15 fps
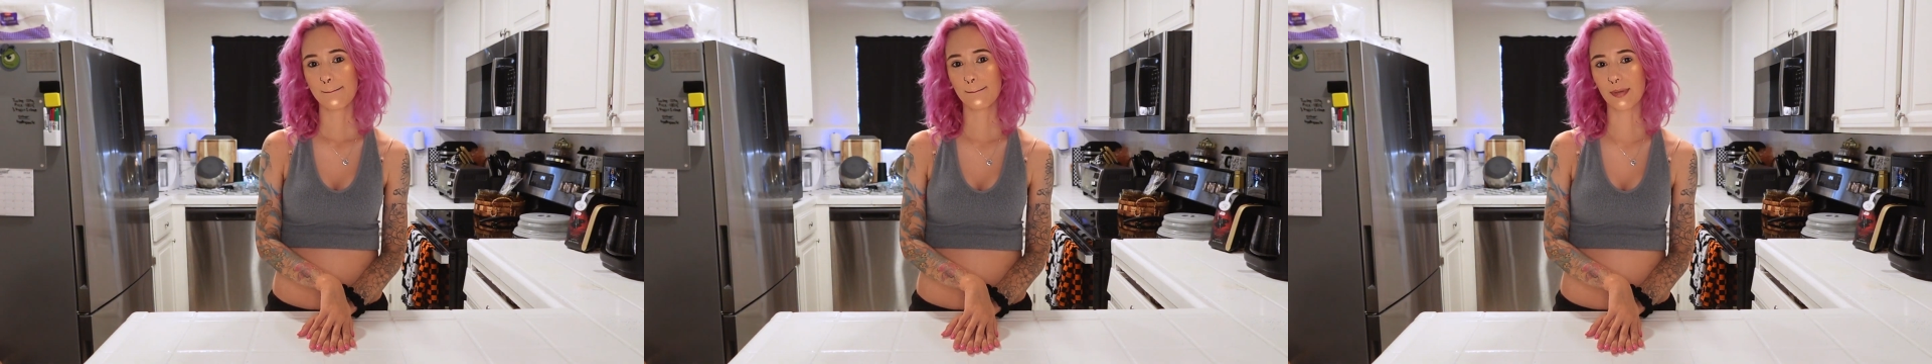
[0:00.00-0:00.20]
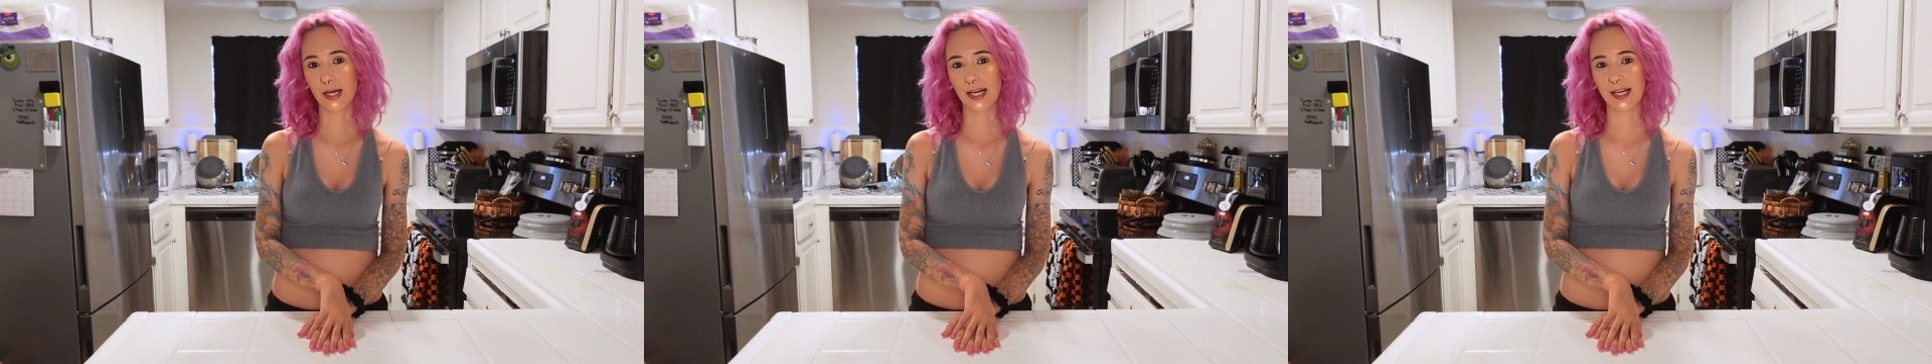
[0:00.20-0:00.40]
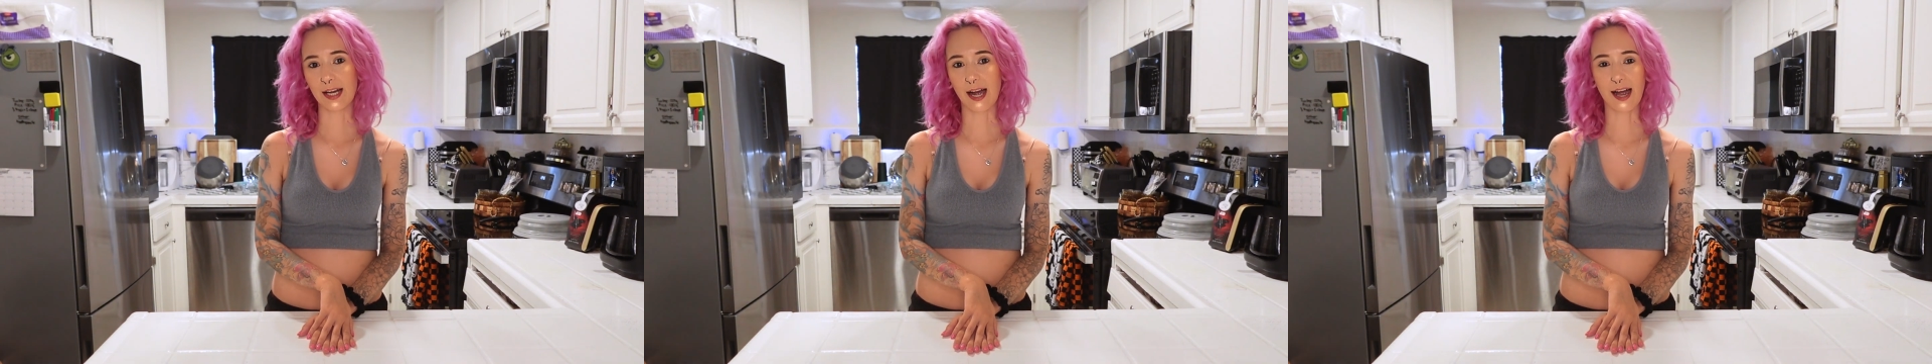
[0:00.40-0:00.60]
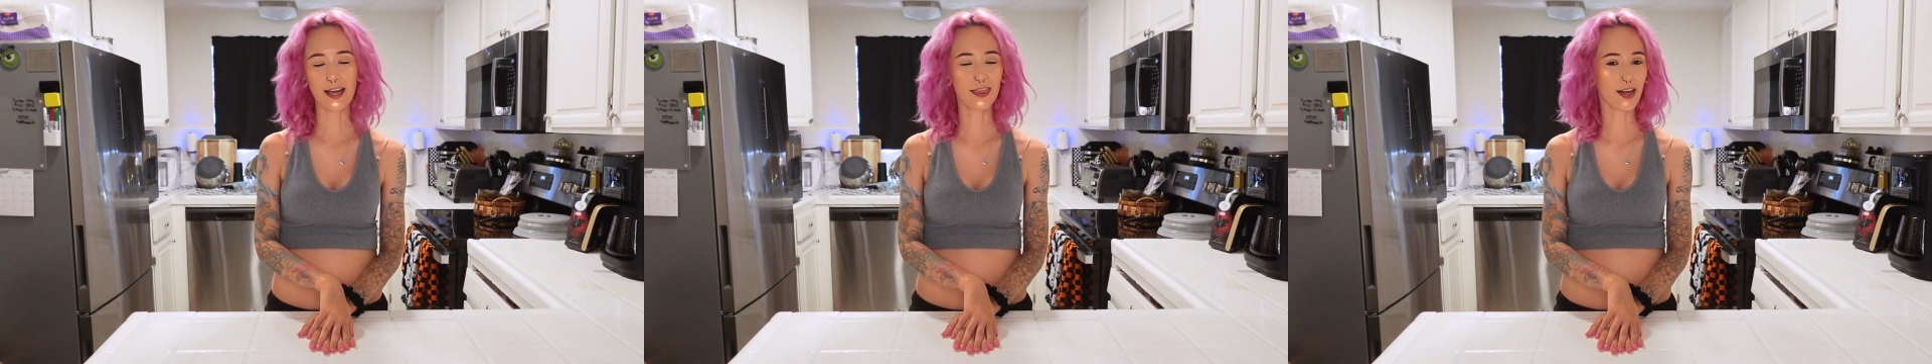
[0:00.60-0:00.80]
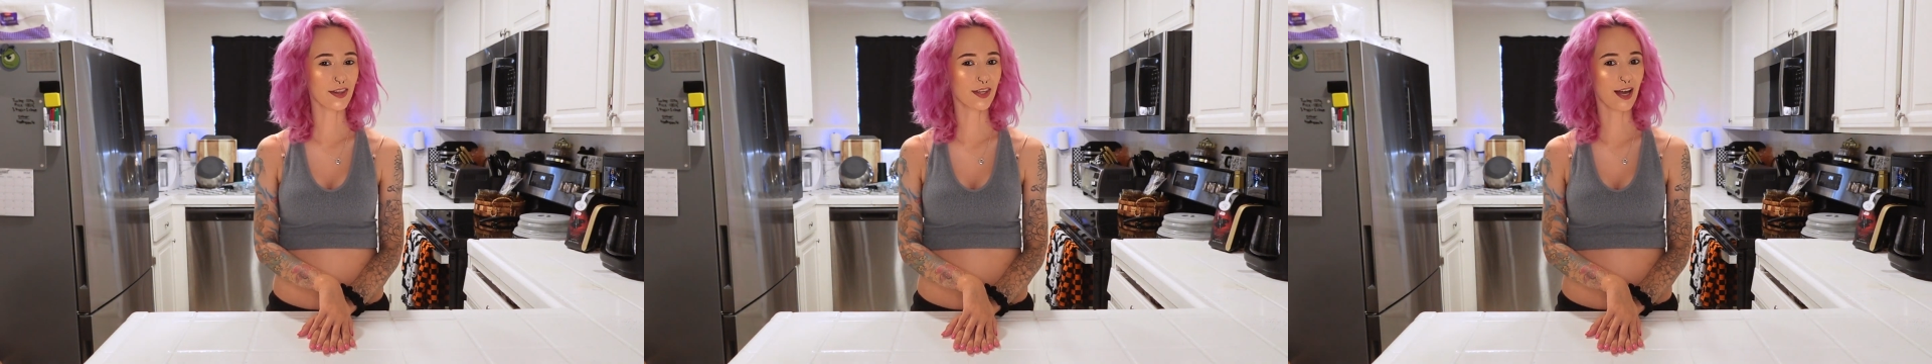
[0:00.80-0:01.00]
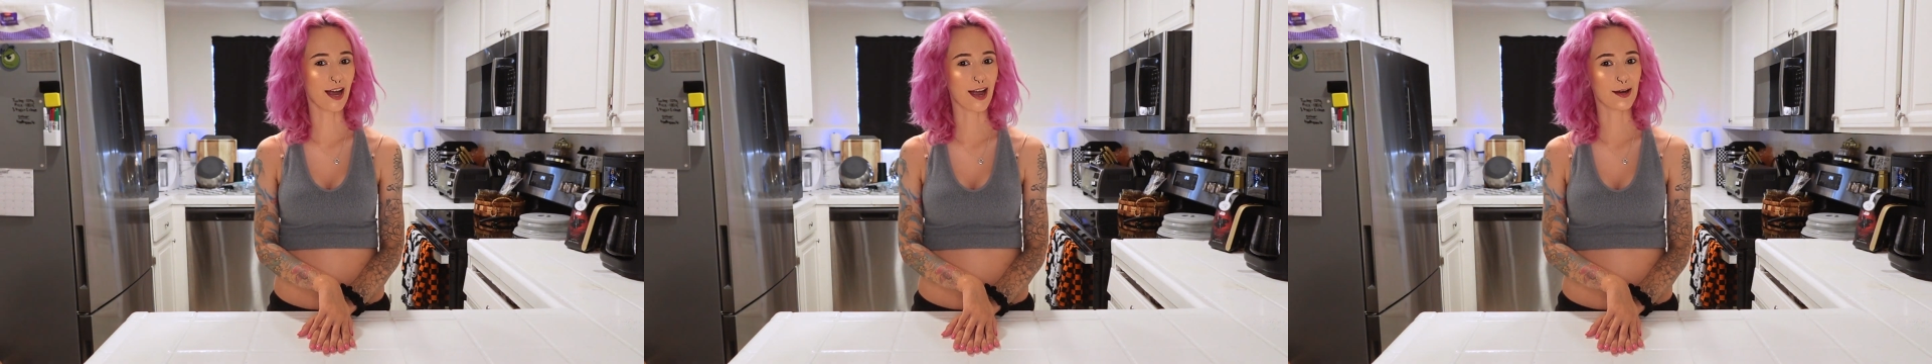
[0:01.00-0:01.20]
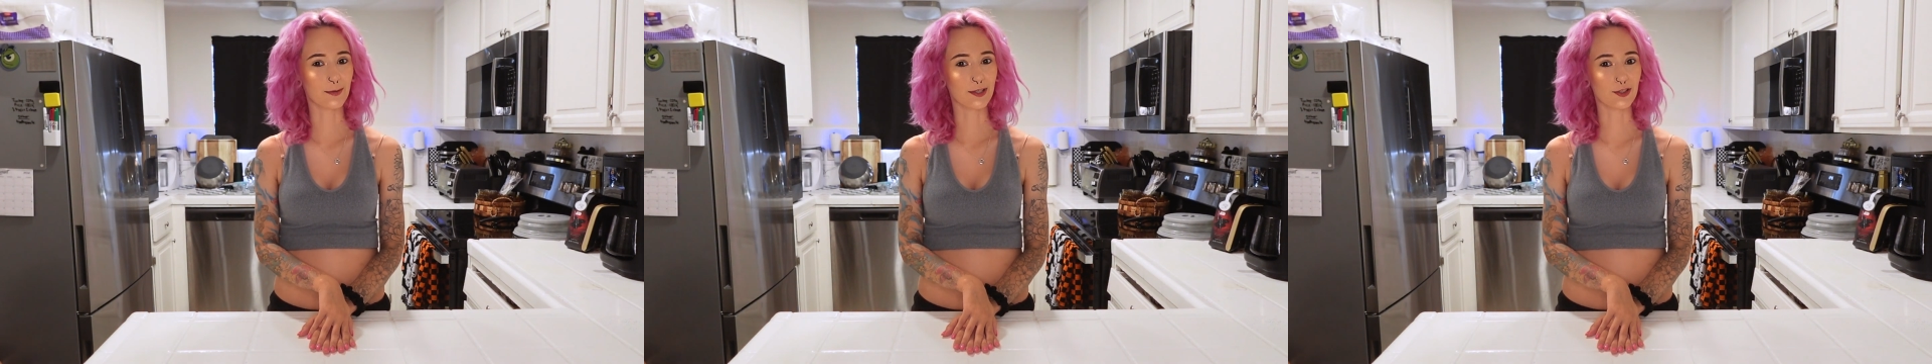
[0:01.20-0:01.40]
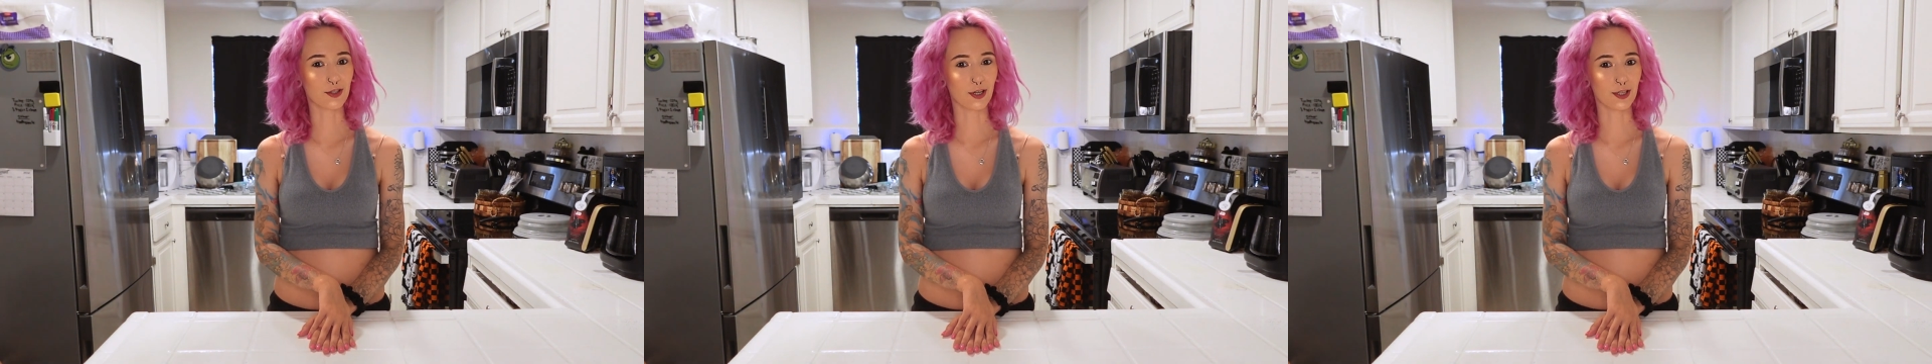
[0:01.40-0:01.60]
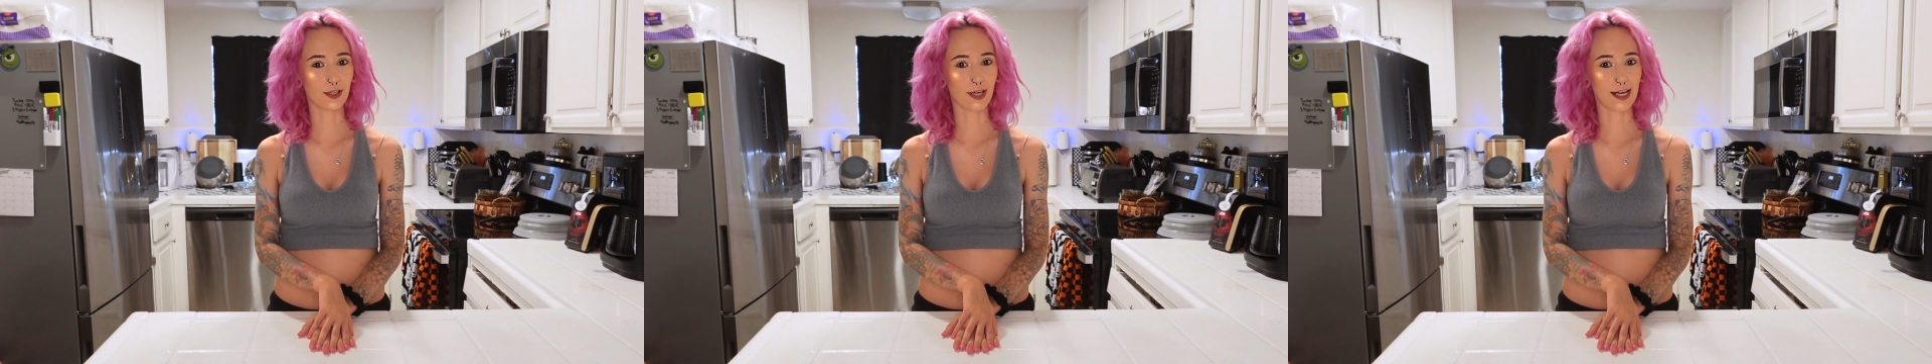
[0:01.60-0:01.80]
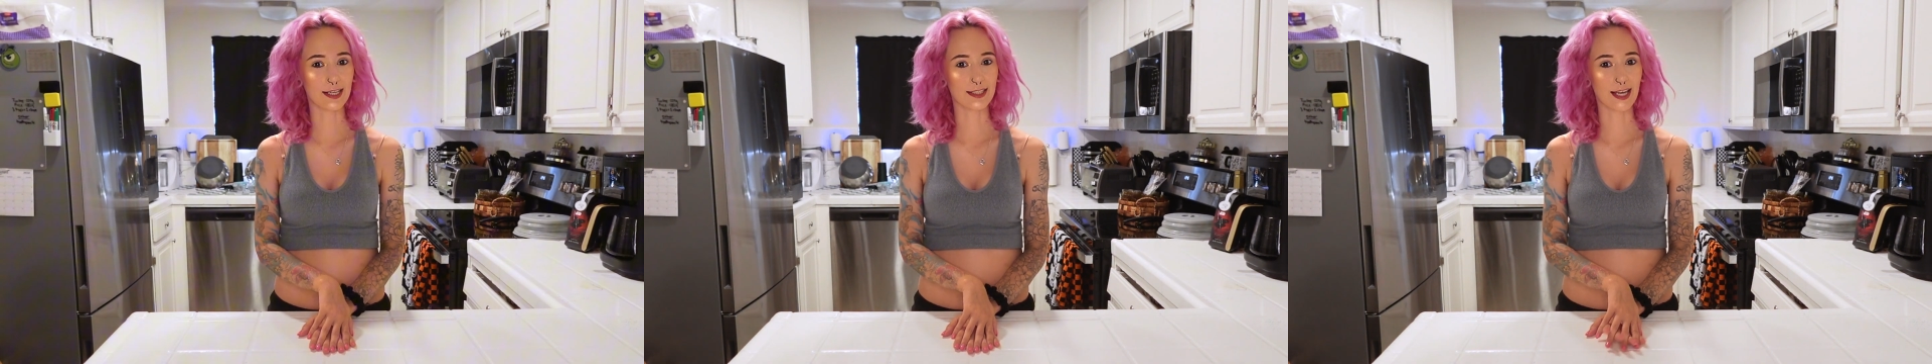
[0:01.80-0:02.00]
But I thought that I would show you
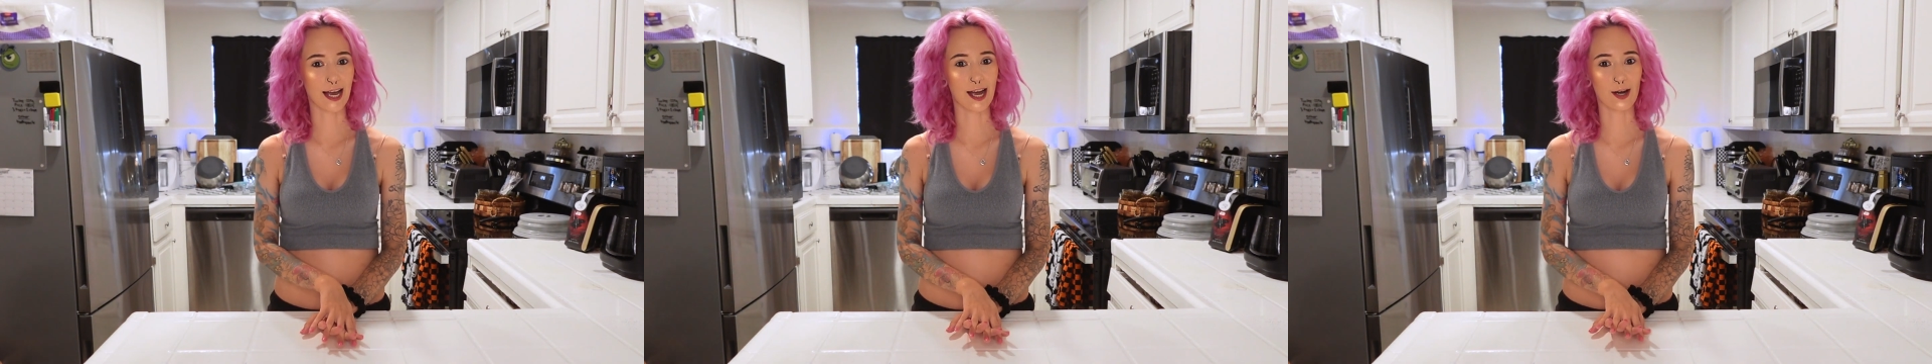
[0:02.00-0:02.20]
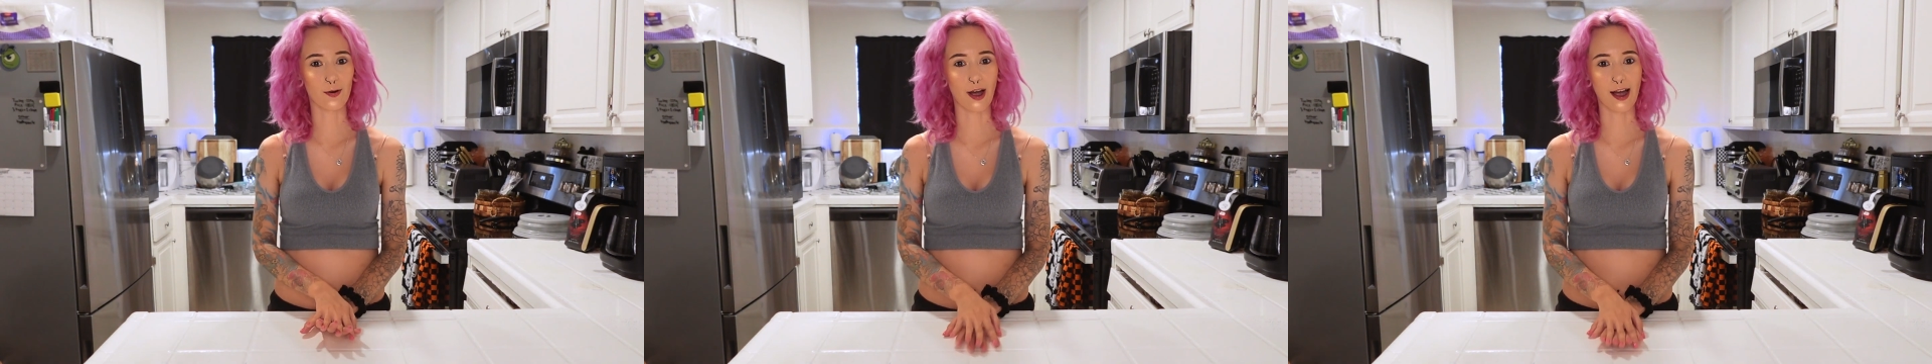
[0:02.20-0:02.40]
guys how